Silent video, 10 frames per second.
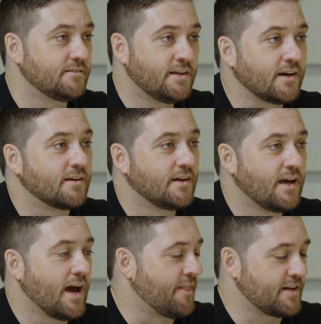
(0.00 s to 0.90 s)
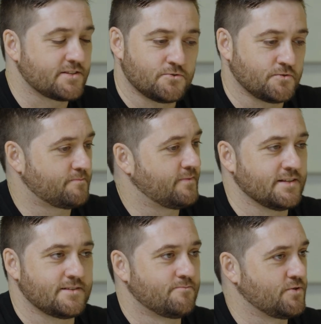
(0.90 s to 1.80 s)
Yeah. And that's awesome.
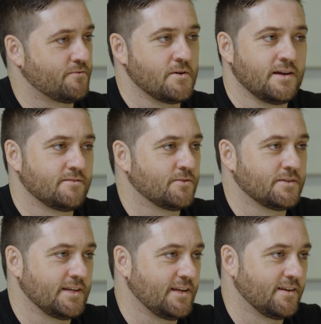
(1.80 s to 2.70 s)
That's software to a T.